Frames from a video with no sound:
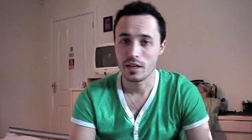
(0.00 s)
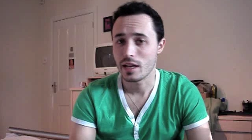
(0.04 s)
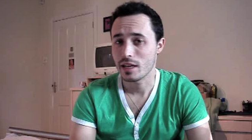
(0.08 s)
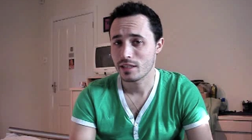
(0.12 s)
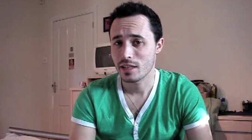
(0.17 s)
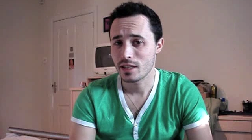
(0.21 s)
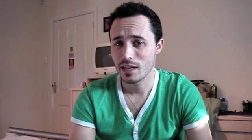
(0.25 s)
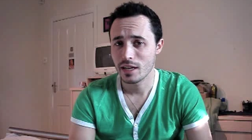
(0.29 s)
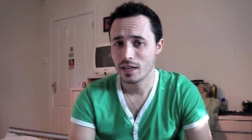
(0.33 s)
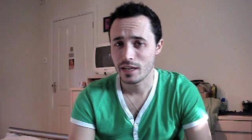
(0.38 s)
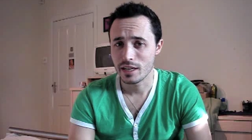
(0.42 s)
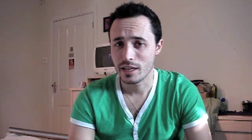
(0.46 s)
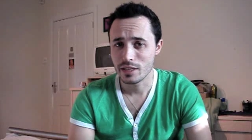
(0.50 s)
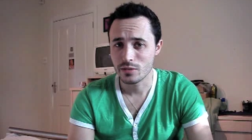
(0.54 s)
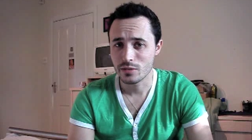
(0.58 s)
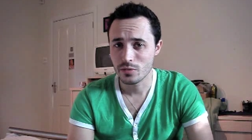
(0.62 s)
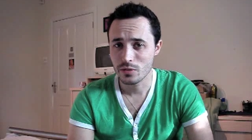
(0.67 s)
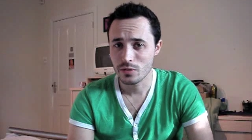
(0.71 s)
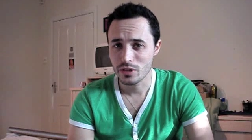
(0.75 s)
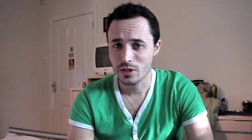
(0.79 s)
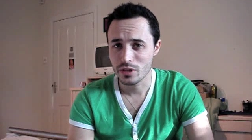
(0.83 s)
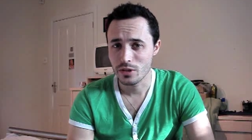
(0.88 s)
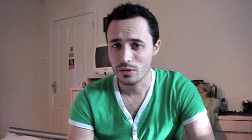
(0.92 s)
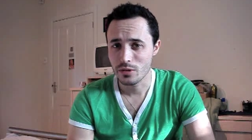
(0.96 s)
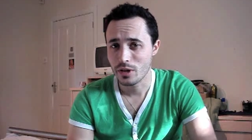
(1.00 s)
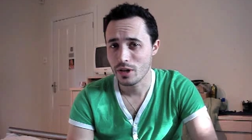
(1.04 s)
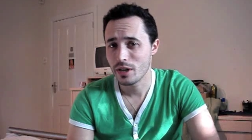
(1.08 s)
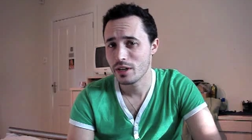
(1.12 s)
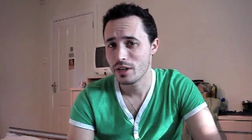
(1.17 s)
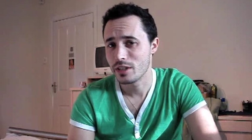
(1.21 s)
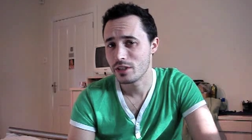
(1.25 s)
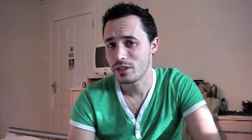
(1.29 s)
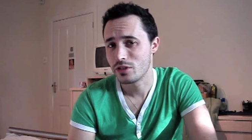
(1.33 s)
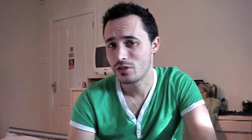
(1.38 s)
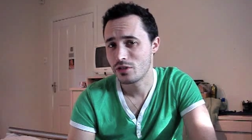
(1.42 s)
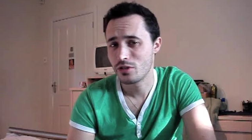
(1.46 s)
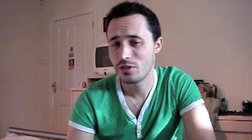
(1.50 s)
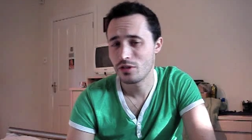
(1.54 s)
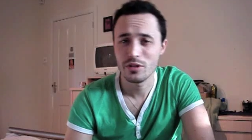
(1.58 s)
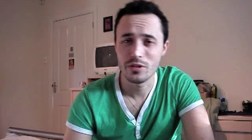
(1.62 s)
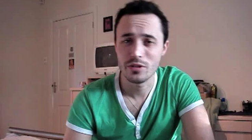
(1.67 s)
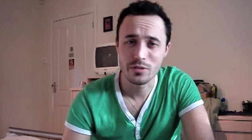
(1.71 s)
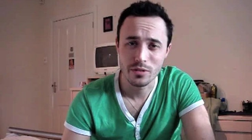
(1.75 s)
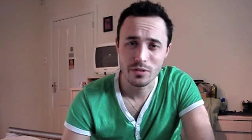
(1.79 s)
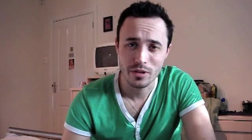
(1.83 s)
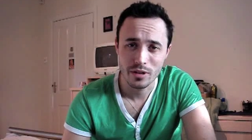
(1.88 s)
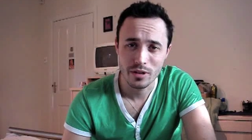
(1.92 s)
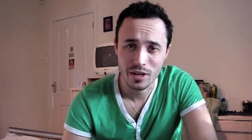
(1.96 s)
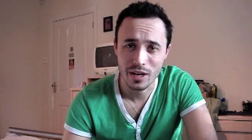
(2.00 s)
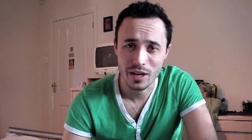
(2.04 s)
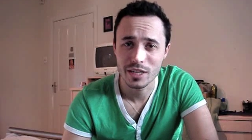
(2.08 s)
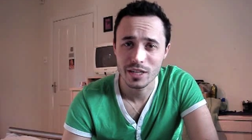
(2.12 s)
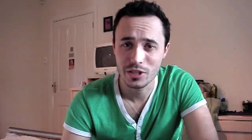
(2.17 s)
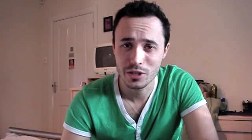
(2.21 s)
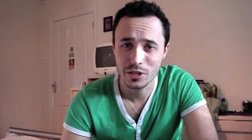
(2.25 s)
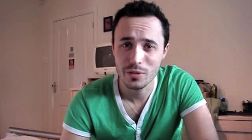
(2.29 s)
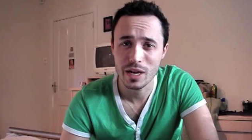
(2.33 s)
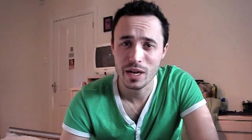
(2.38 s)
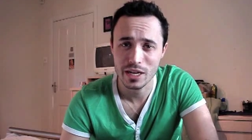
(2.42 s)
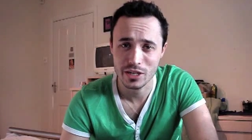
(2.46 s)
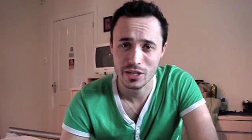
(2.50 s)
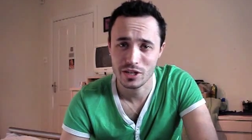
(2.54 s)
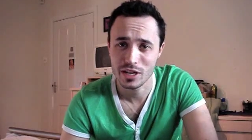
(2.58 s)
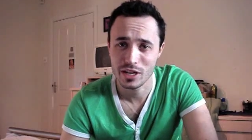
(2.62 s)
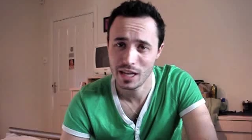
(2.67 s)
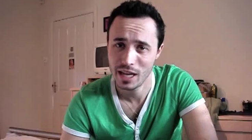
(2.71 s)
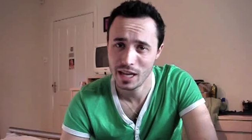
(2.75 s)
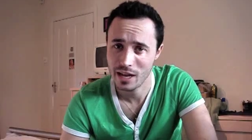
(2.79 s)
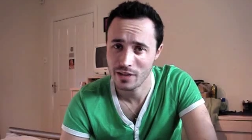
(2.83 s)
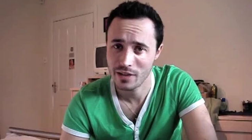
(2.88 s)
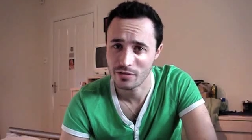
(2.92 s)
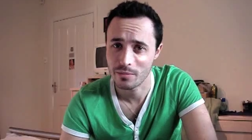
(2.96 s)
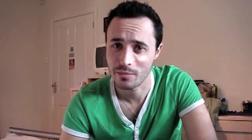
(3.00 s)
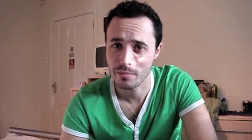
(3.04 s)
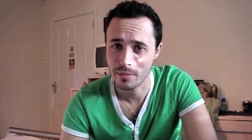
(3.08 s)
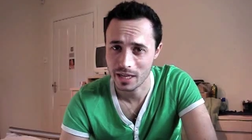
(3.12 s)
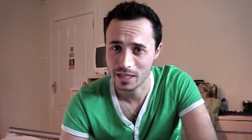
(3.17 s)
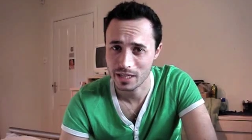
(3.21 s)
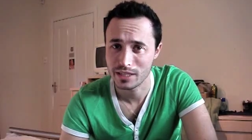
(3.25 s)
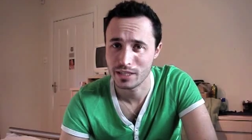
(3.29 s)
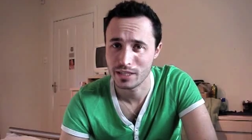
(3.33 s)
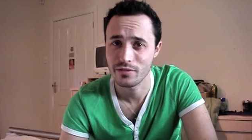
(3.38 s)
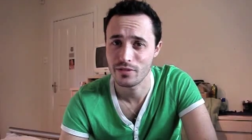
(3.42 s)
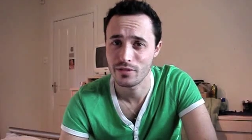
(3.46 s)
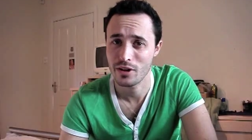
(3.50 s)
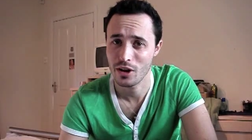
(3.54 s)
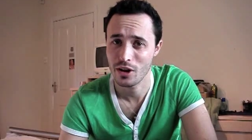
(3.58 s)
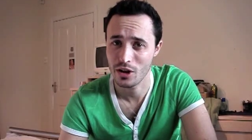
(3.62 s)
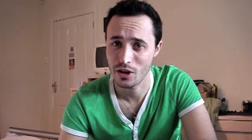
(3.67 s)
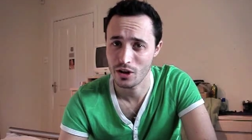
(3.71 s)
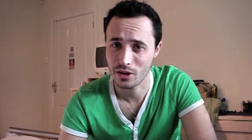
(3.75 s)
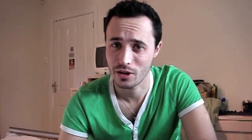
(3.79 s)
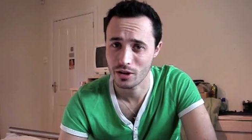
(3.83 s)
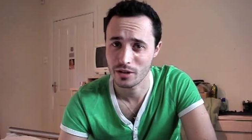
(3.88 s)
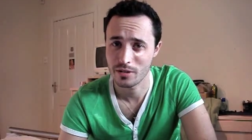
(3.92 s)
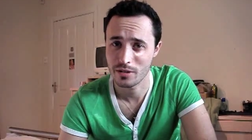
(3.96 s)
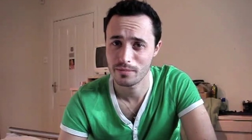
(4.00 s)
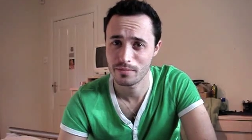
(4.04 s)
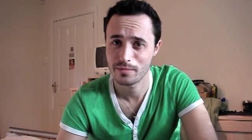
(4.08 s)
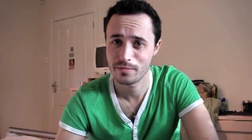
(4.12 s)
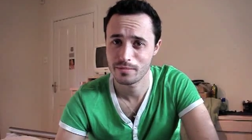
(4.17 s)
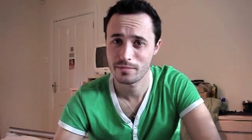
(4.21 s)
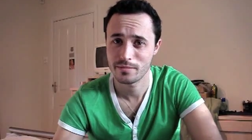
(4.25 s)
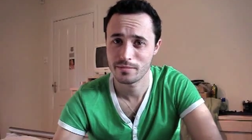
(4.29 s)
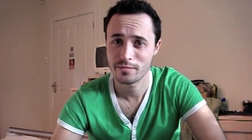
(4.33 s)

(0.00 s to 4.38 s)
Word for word: Yes, ladies, what you heard is true. I do actually have a massive clock.